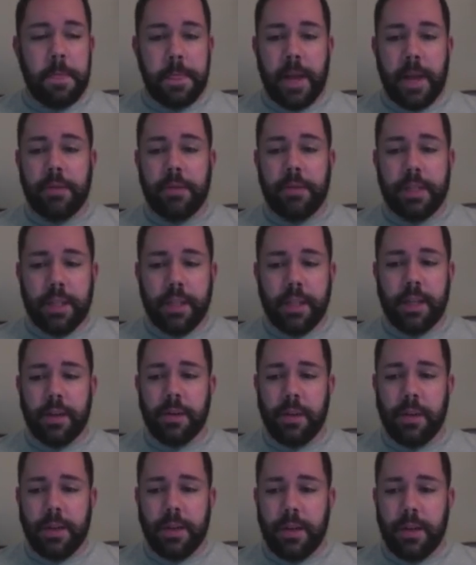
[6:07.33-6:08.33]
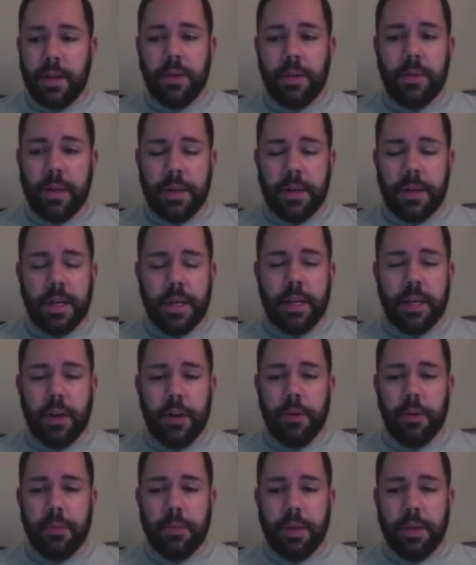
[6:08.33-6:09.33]
that was literally the only thing
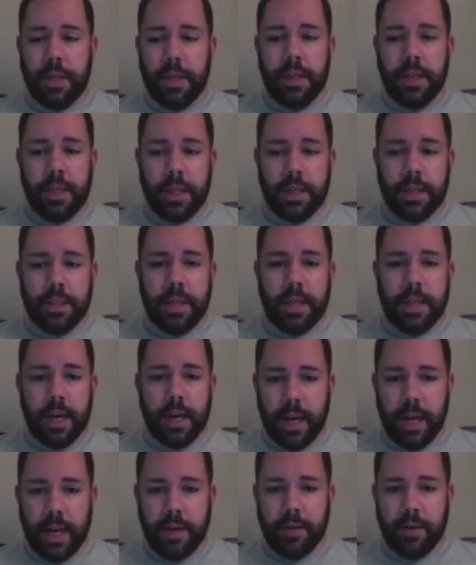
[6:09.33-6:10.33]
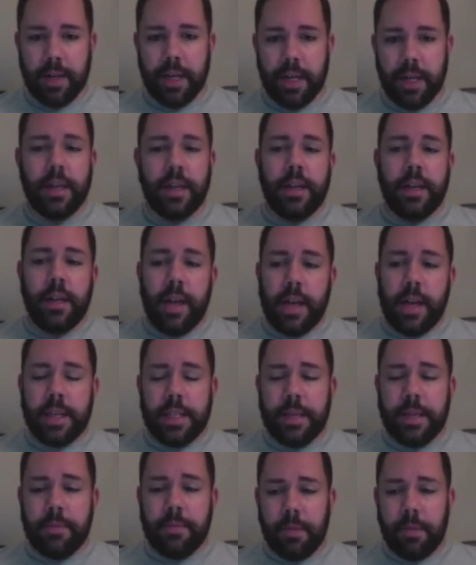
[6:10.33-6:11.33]
open in the entire county,
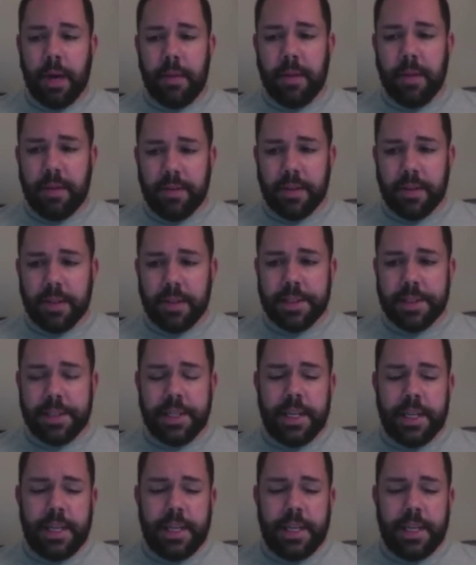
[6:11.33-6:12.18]
except for Bob Evans.